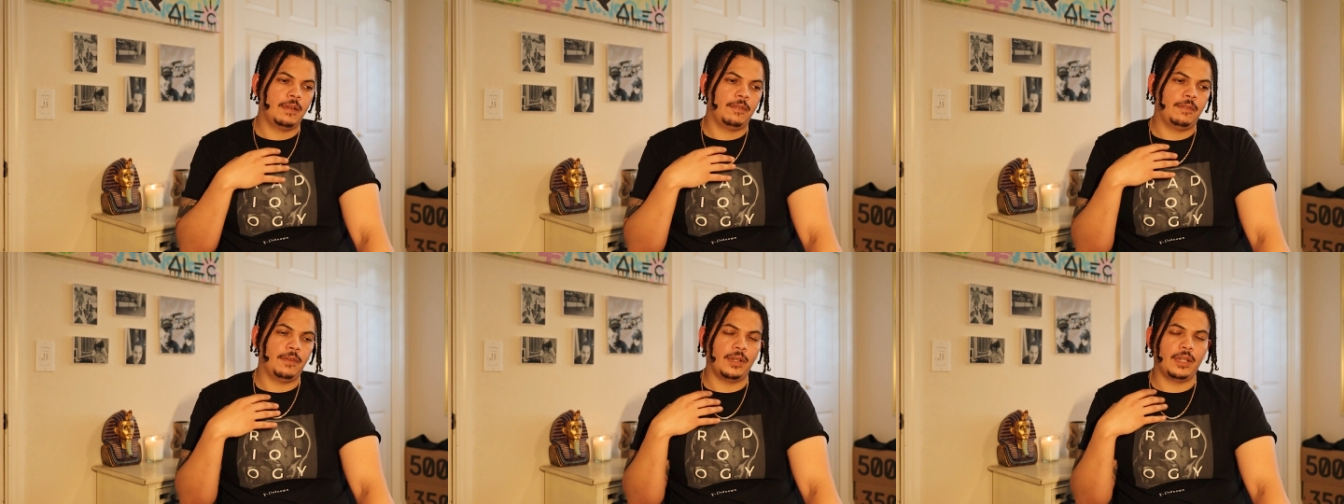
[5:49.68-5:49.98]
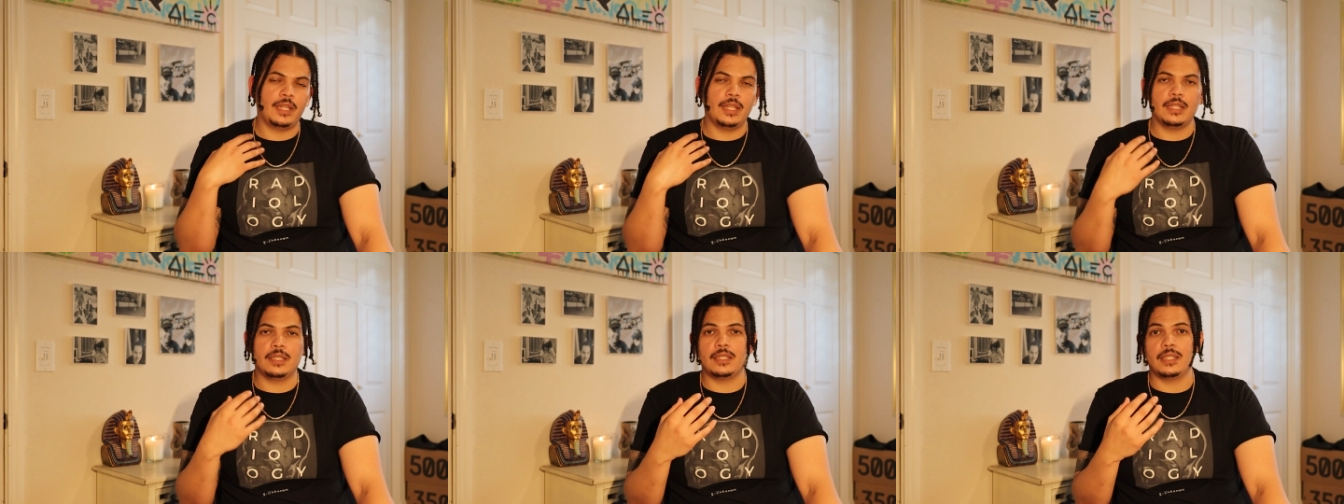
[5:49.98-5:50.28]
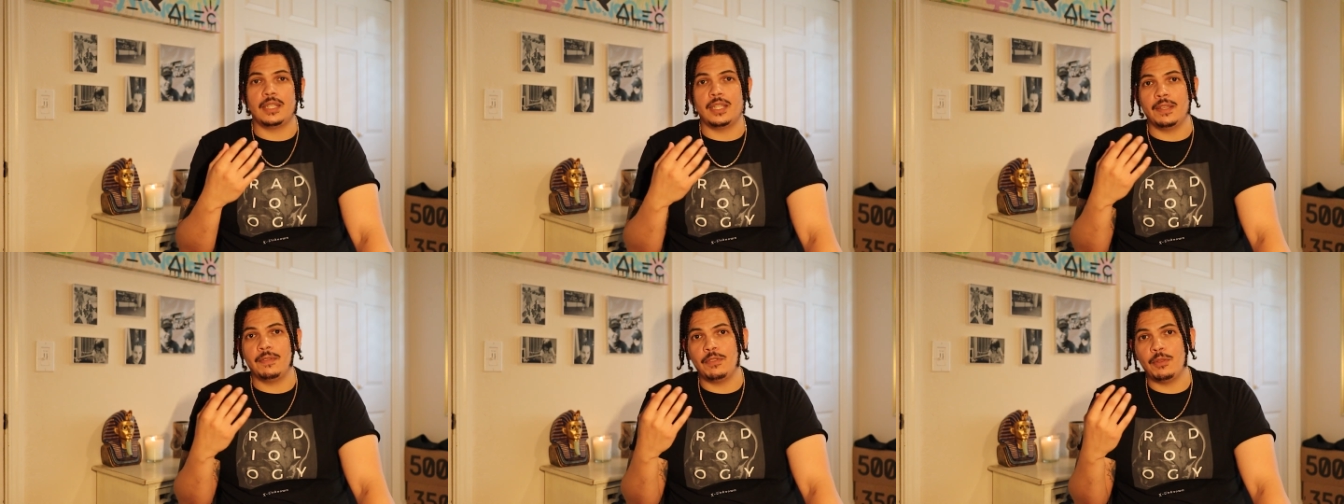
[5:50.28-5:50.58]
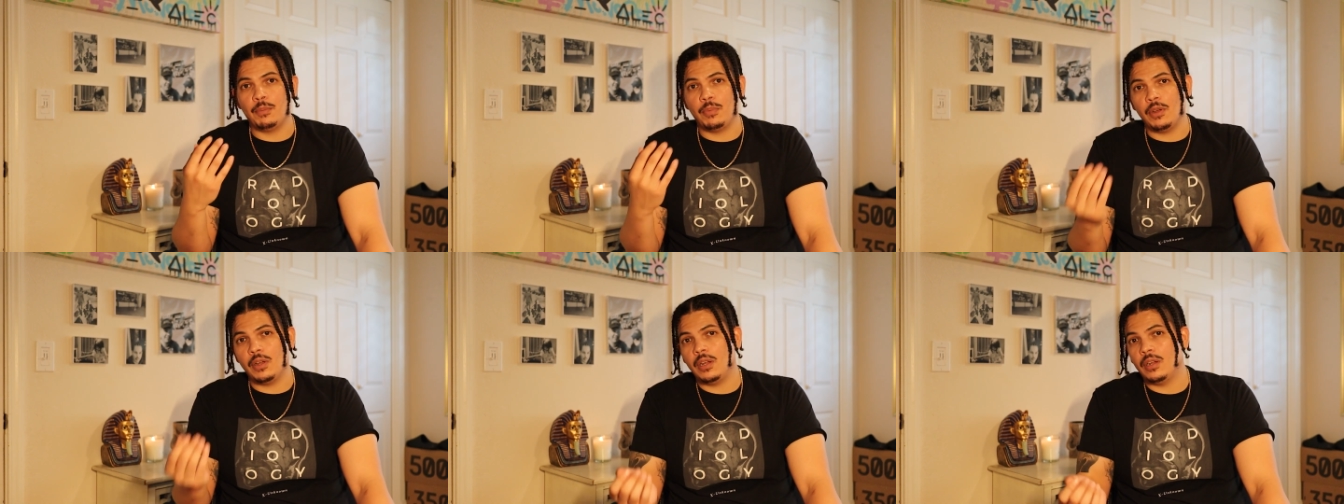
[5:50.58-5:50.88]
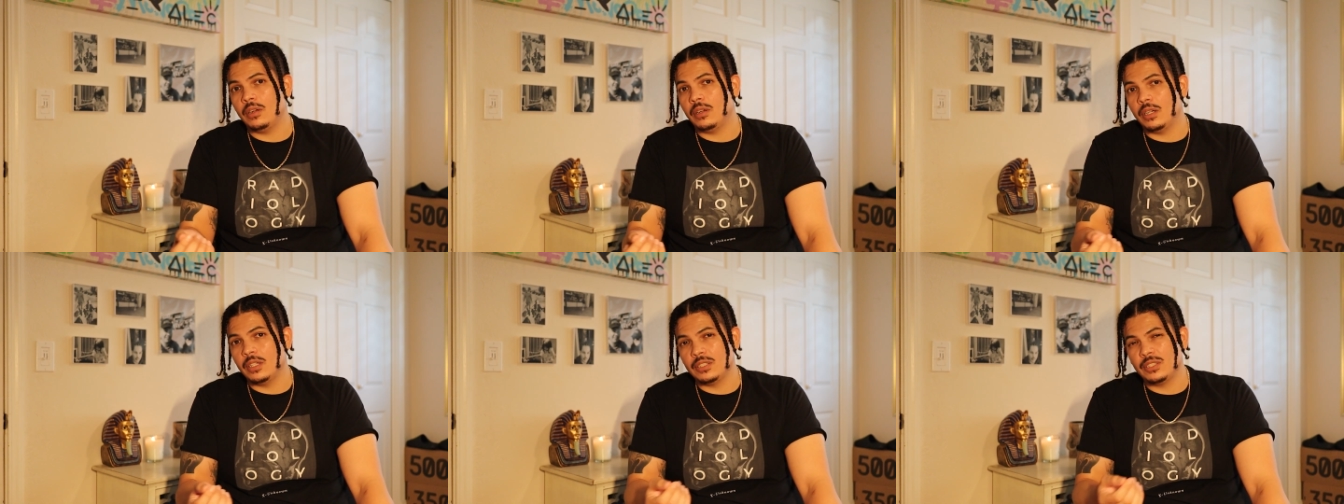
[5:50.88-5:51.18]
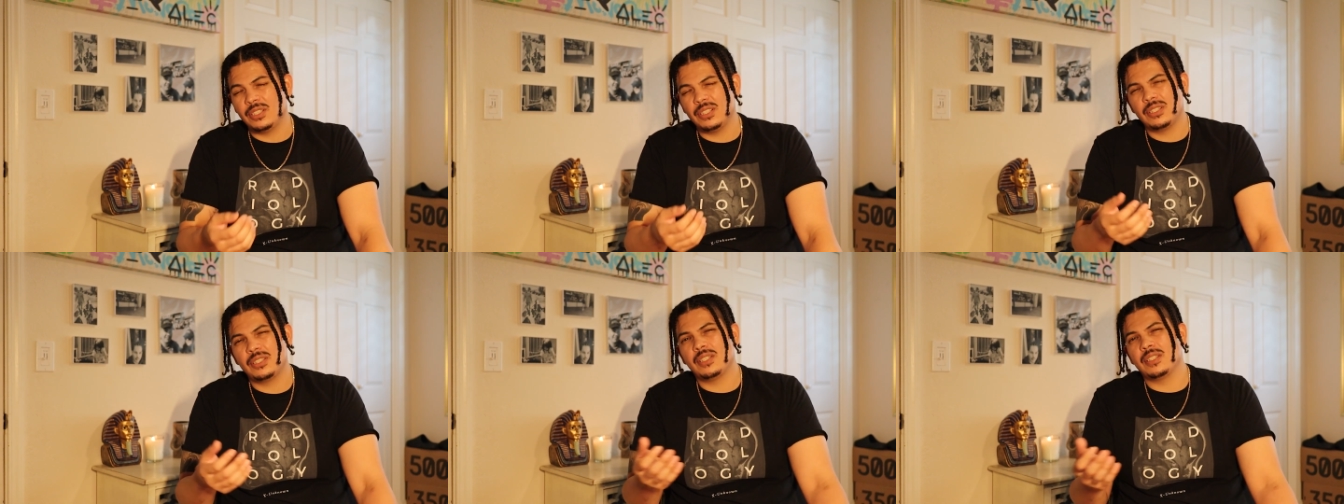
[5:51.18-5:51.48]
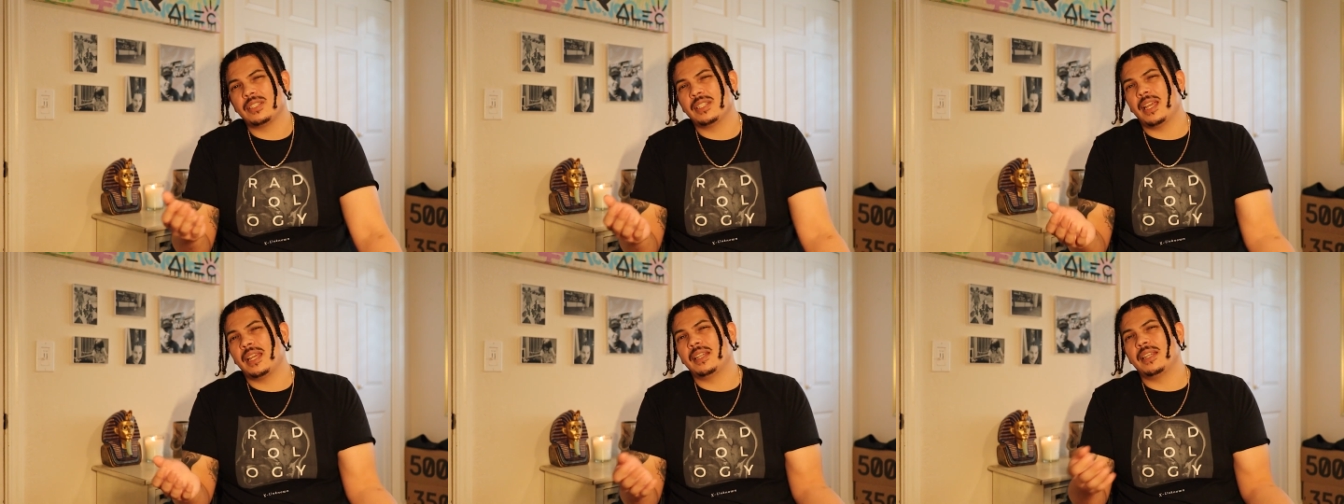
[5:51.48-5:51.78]
forget to give the ball or just
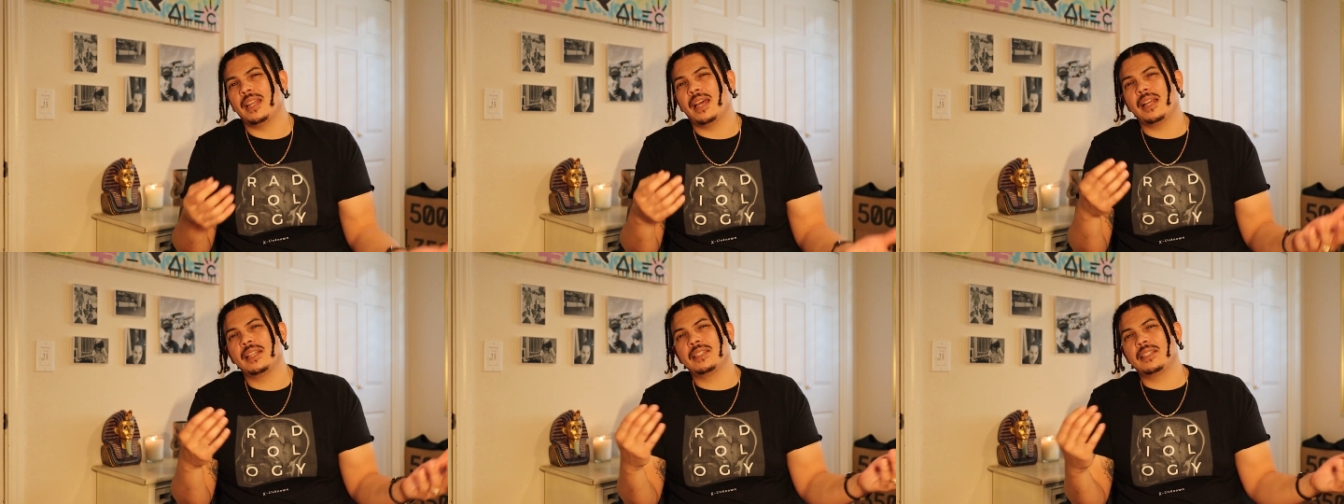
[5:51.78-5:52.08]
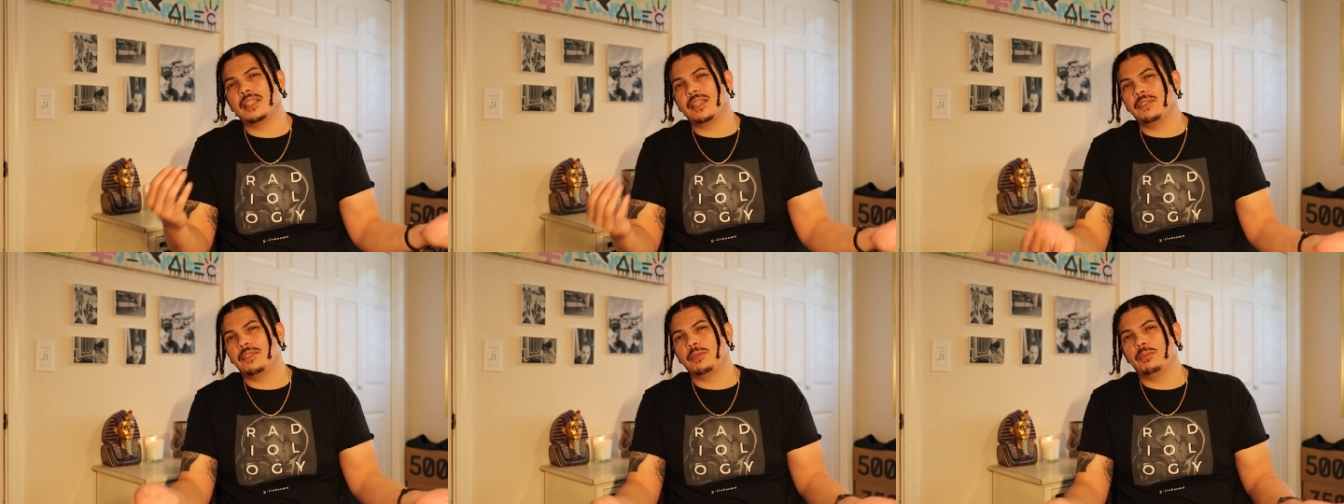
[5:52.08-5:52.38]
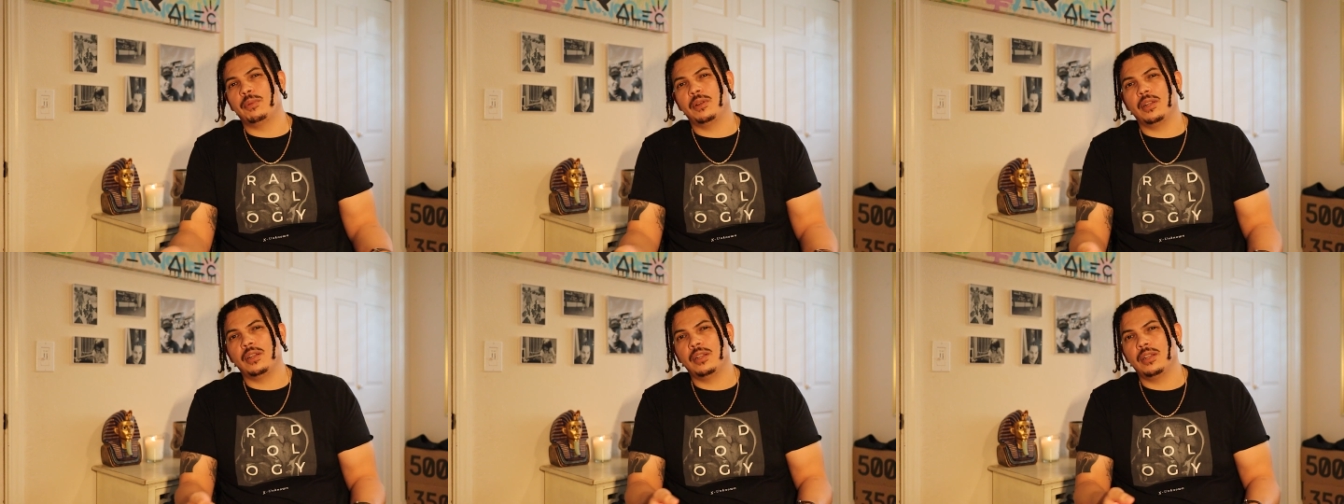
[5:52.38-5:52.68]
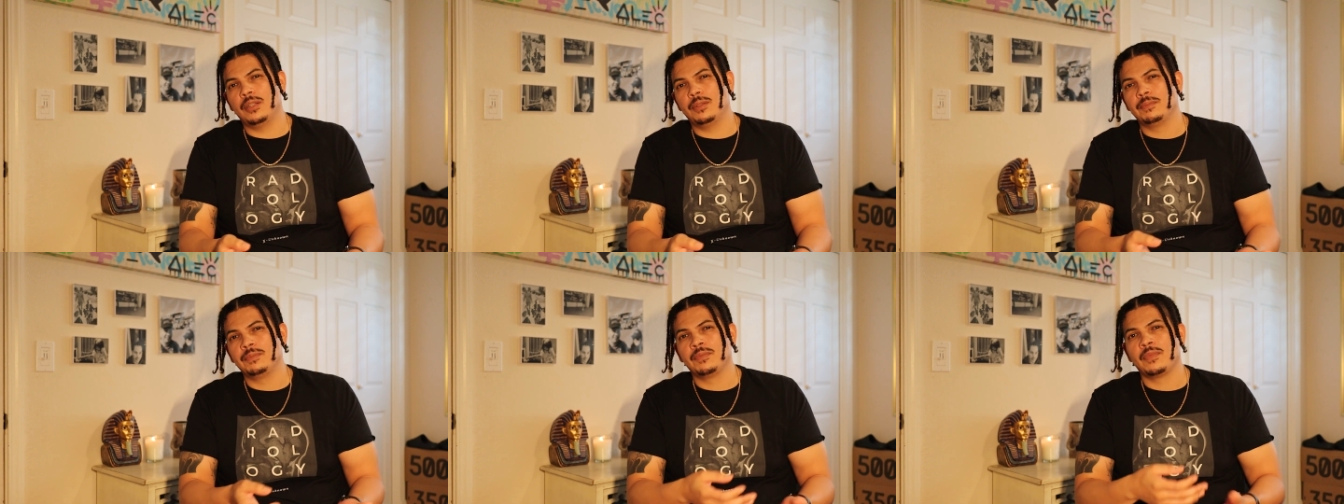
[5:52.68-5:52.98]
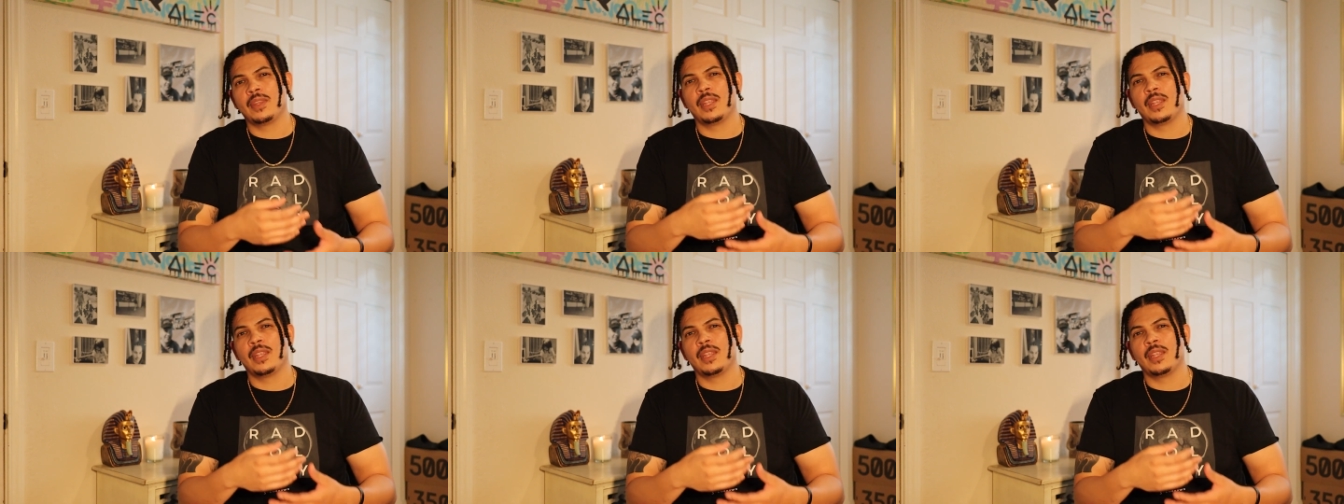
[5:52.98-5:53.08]
decide not to give the ball.